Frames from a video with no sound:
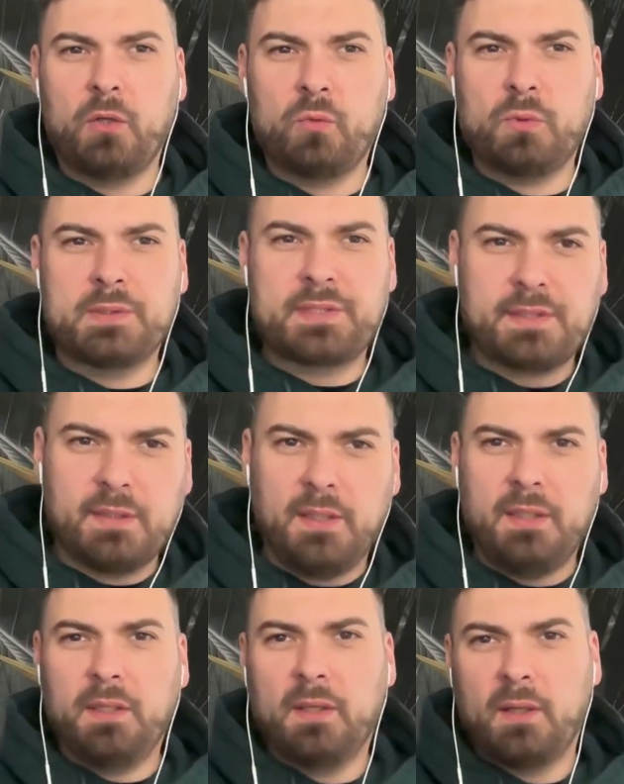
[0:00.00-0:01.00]
you will
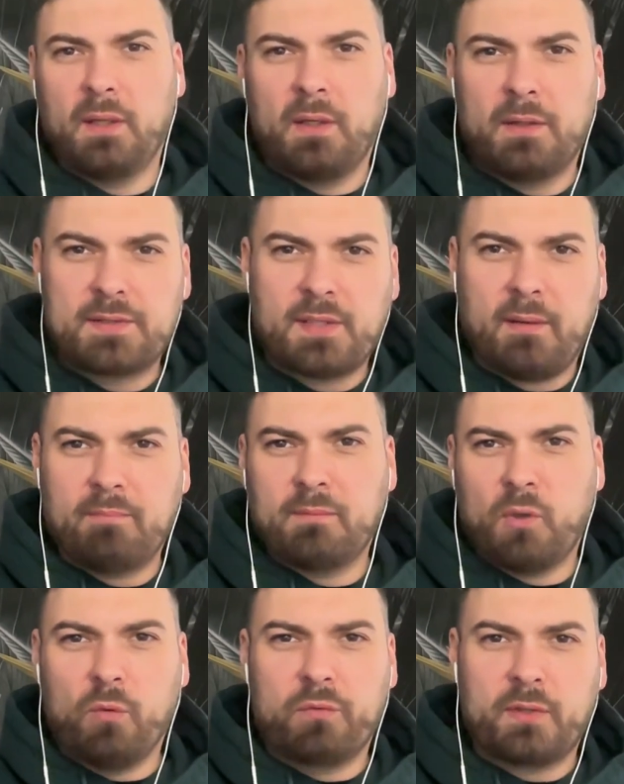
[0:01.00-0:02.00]
see some
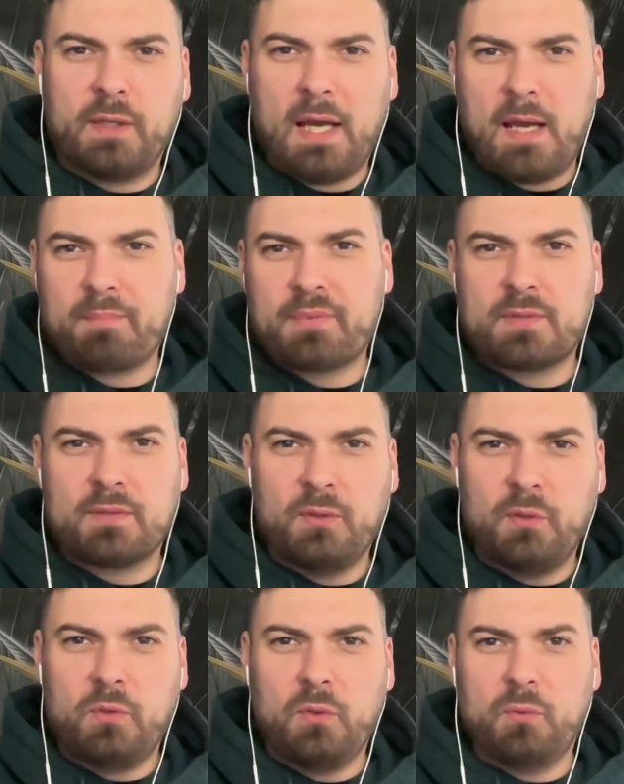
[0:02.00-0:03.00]
overlaps.
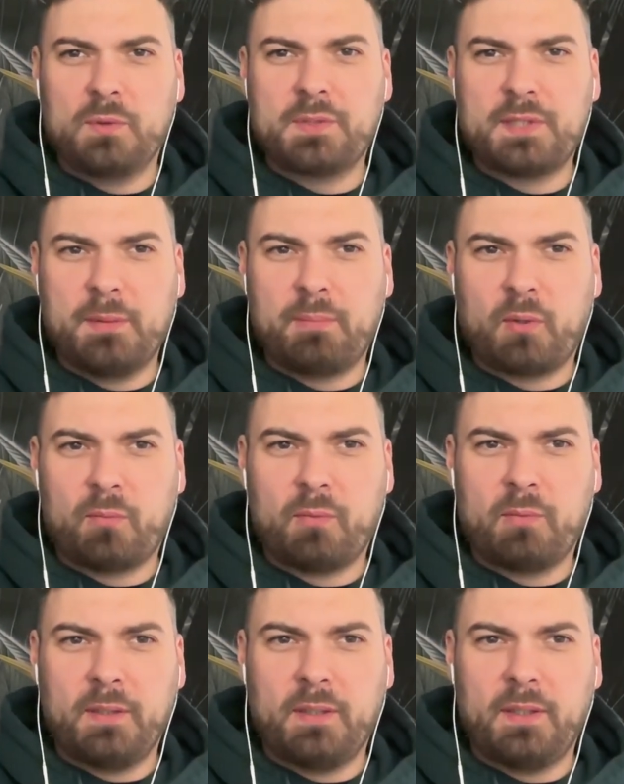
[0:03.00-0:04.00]
You will see
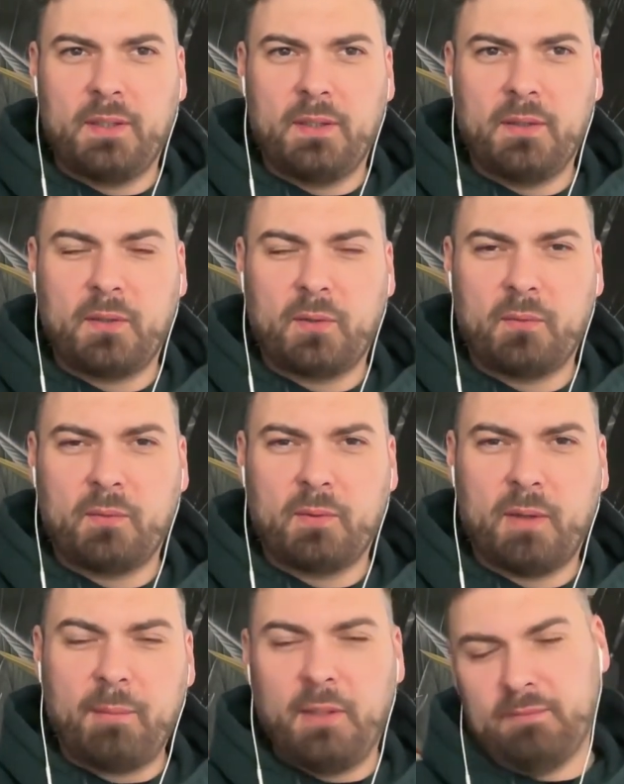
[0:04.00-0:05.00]
probably
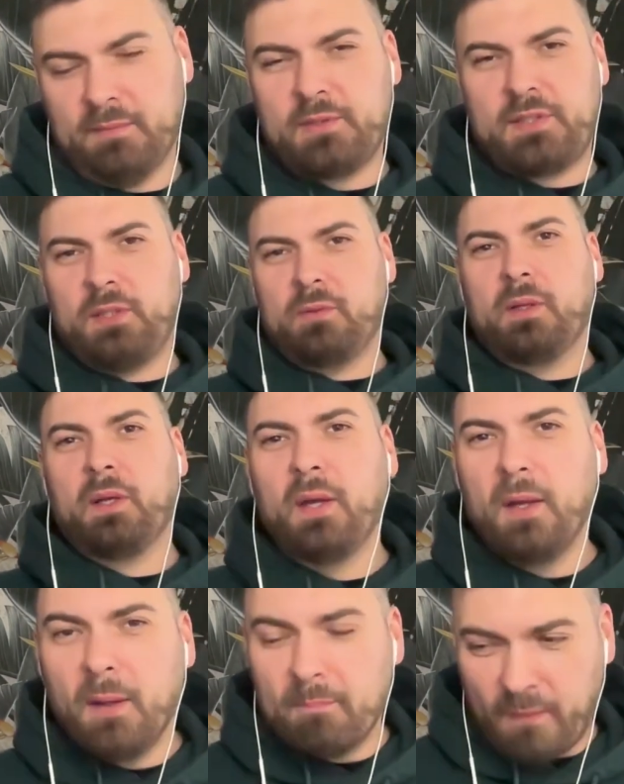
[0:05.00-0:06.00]
I mean, still,
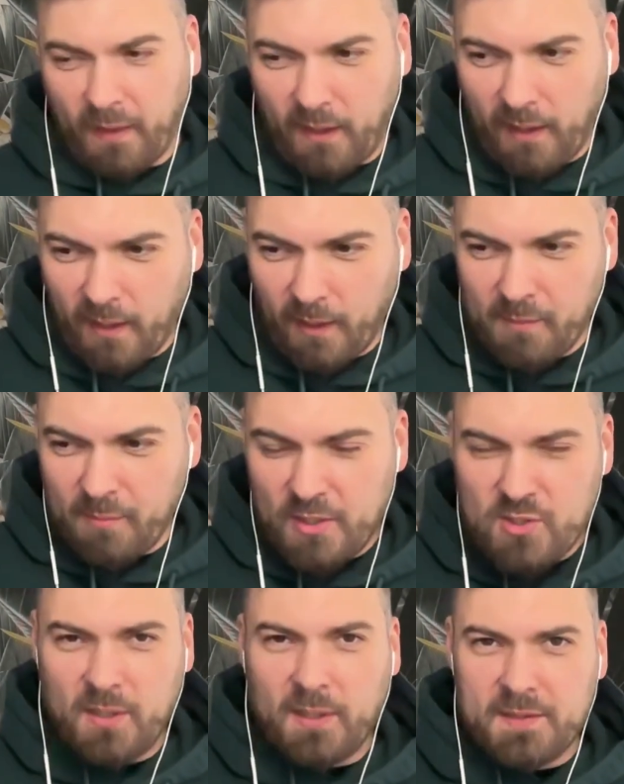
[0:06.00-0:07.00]
I'm
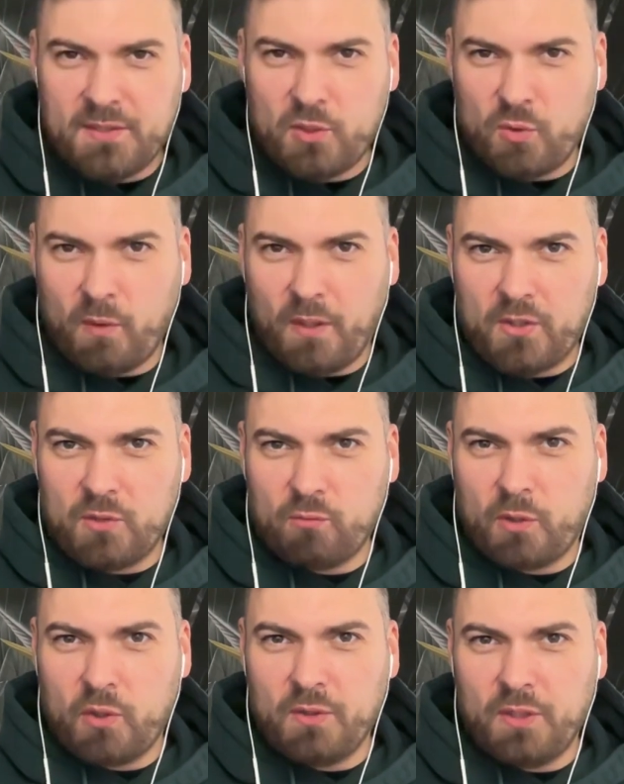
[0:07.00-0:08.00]
imagining a situation
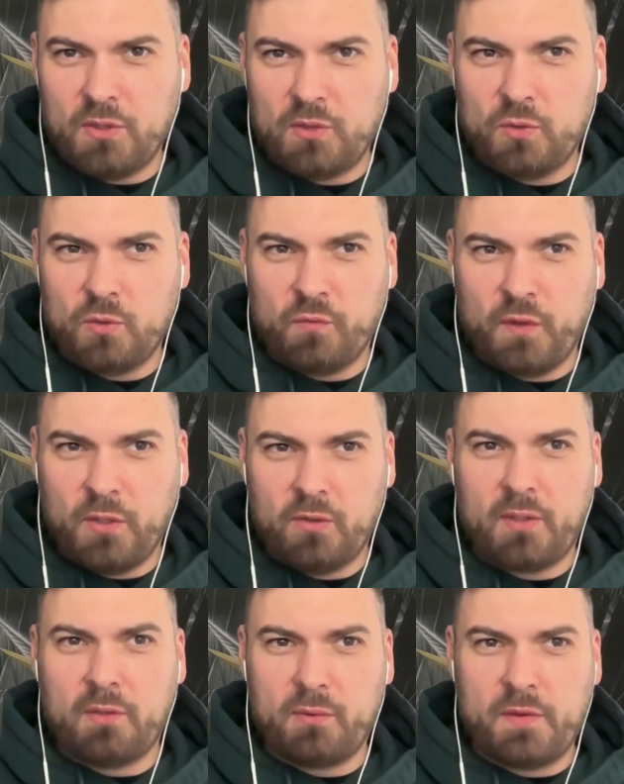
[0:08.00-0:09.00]
where you need to
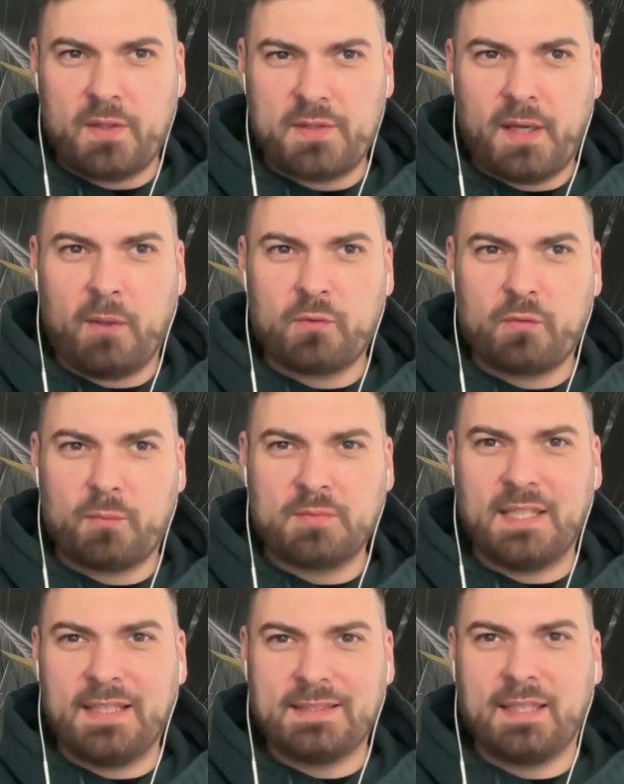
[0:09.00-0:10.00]
figure this out from
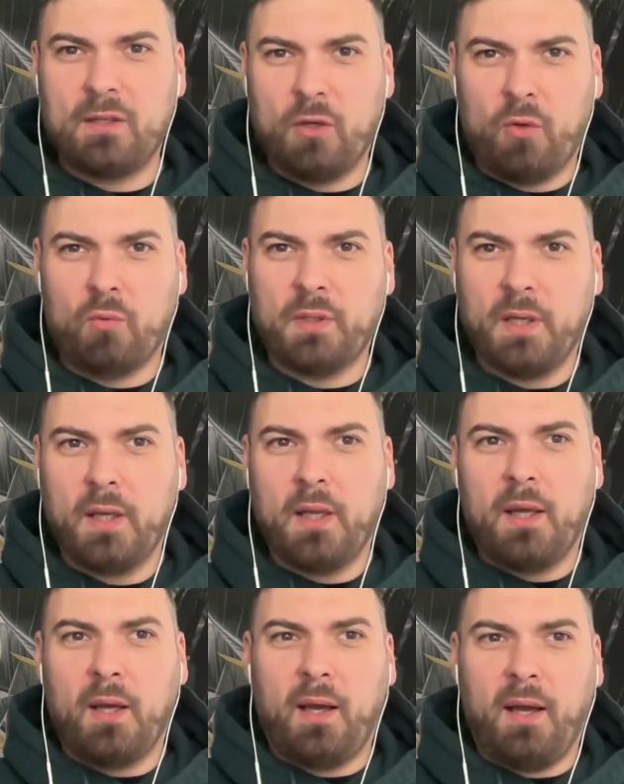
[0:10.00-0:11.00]
data alone.
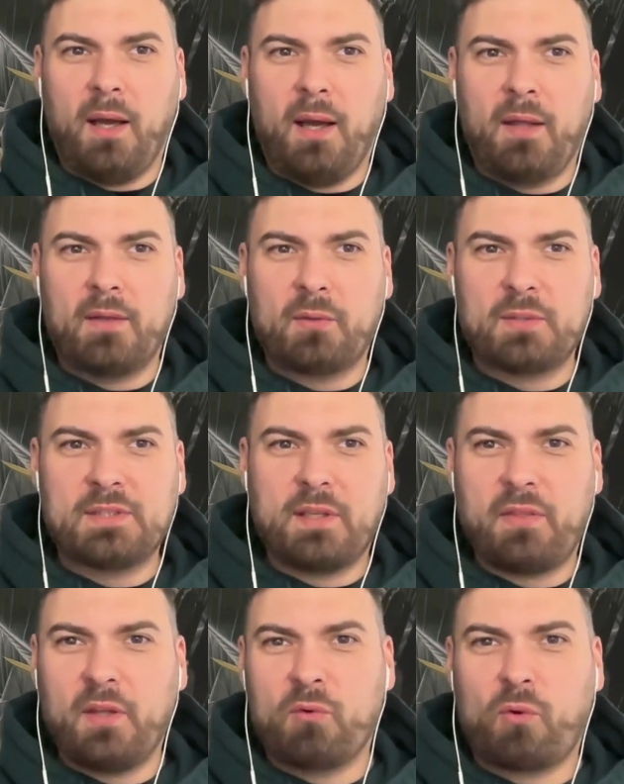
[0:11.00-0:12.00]
there is
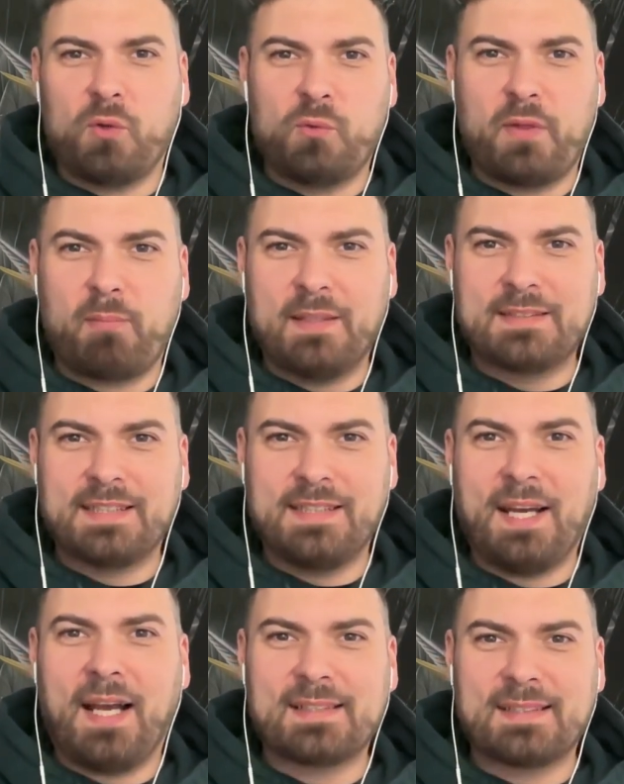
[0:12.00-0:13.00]
nothing wrong with
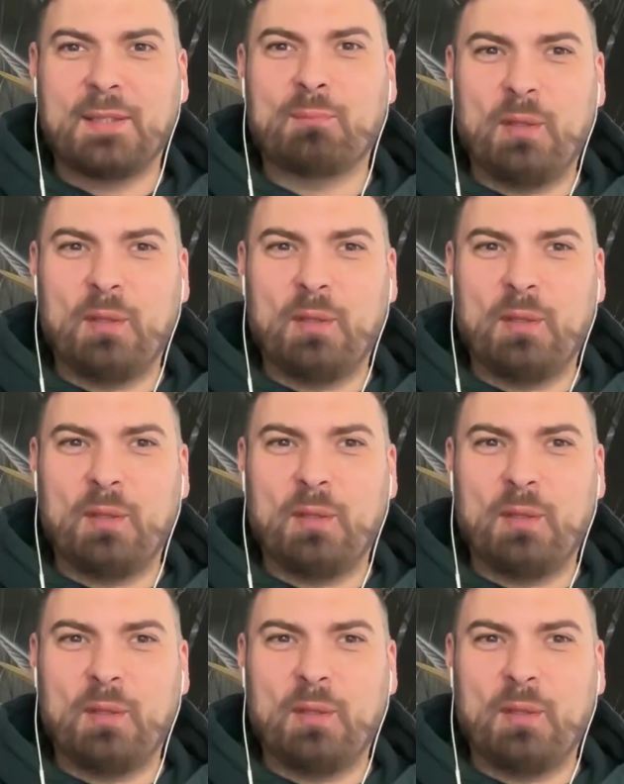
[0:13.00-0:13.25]
basically asking